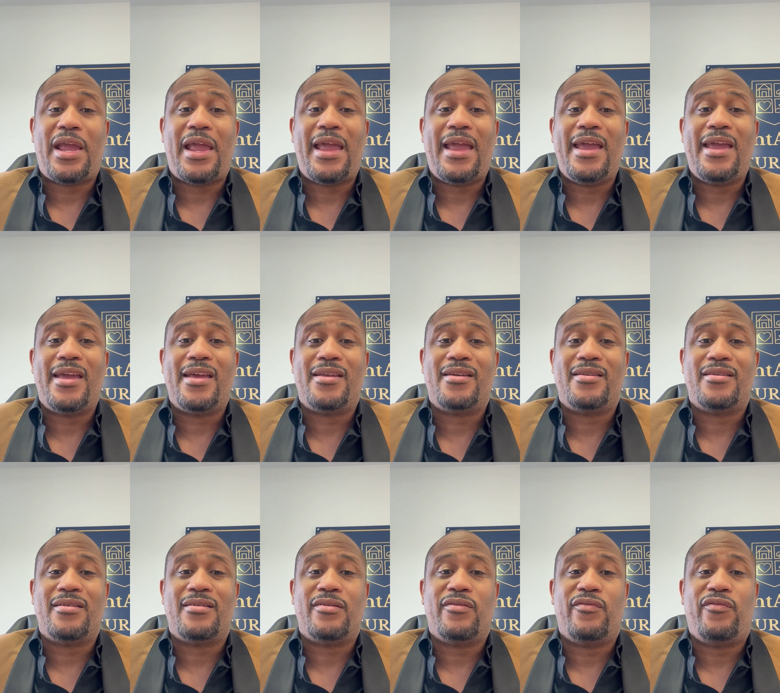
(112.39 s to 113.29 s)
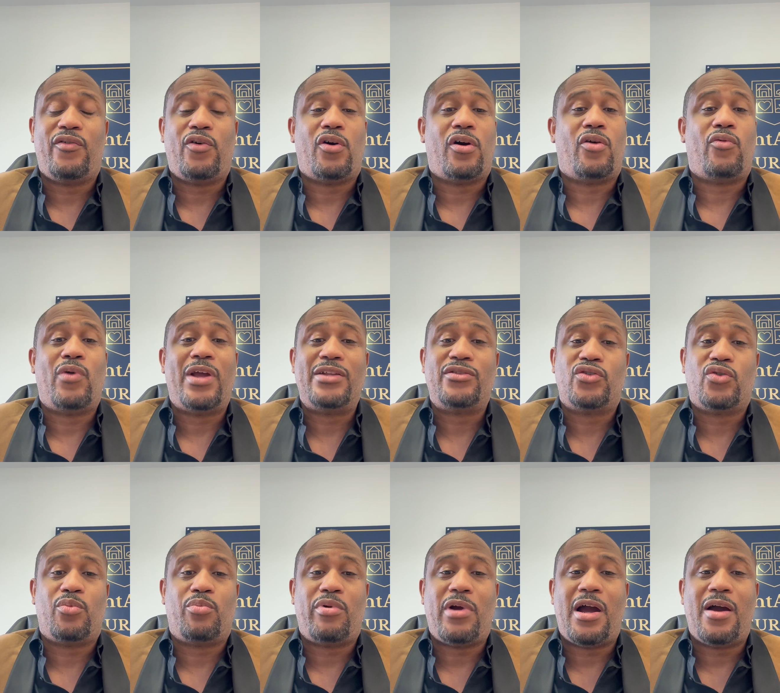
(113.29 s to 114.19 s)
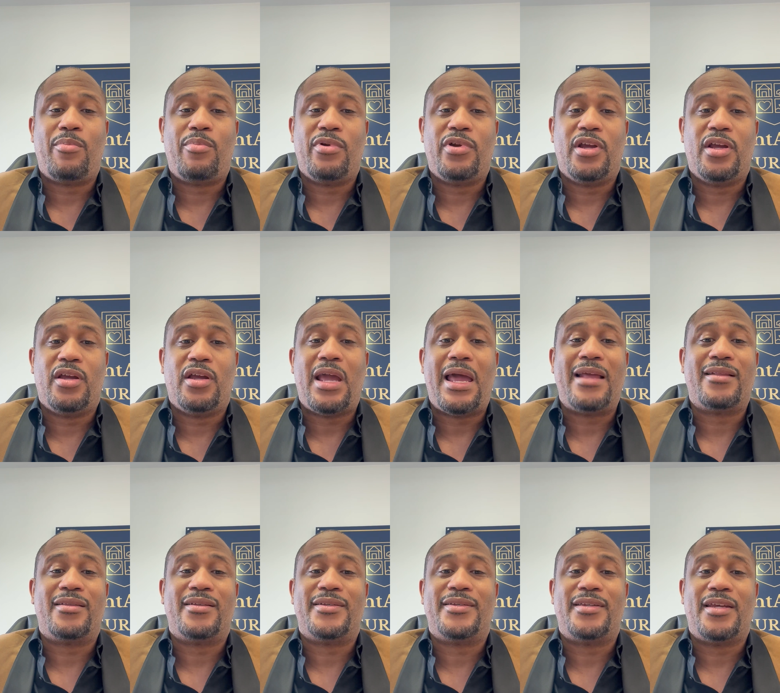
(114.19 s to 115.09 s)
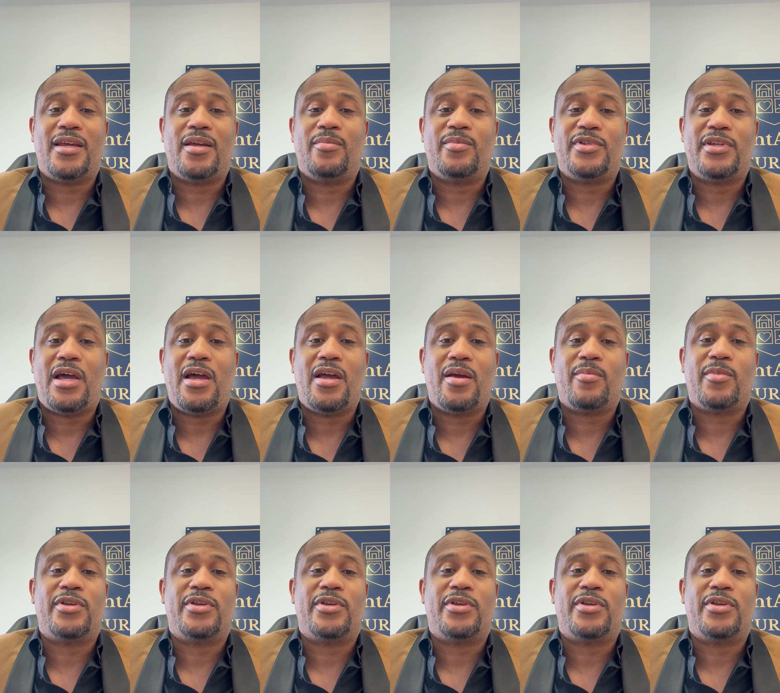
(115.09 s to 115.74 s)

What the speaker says: and for a rental property at the same time,